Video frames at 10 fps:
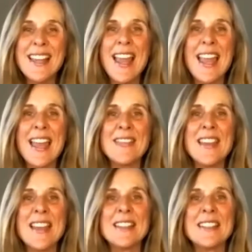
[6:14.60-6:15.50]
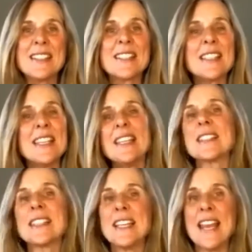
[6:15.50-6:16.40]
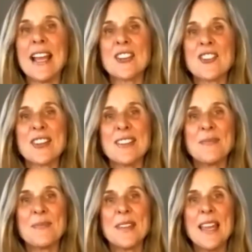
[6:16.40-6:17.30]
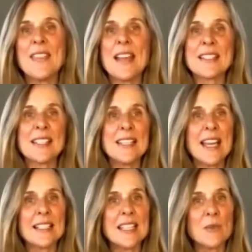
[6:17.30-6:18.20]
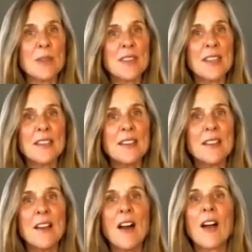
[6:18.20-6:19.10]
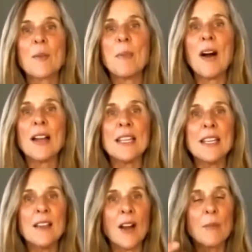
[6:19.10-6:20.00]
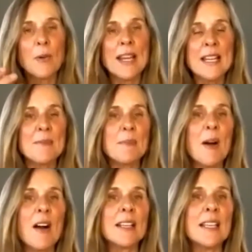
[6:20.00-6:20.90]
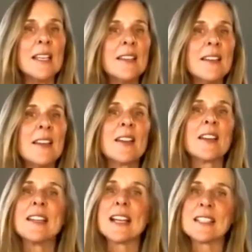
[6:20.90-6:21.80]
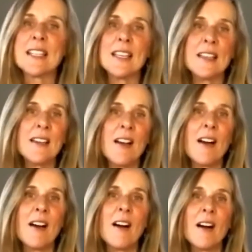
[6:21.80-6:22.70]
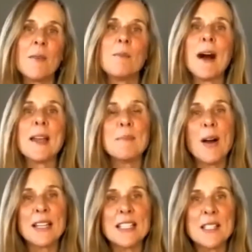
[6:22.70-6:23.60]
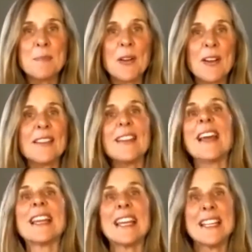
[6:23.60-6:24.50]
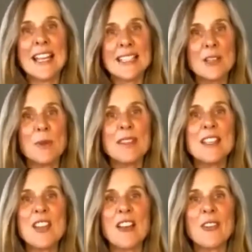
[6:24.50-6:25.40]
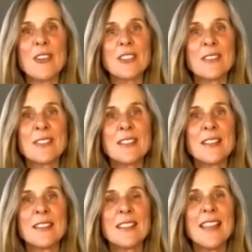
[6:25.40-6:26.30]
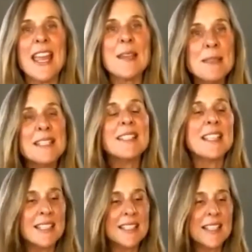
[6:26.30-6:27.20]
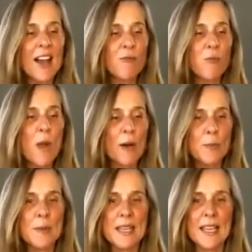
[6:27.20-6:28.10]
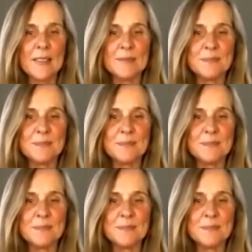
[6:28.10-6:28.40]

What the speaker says: And then C is connection. And that's connecting within our body, our brain and body, connecting mind, body, spirit, and connecting with each other. The ABCs of well-being.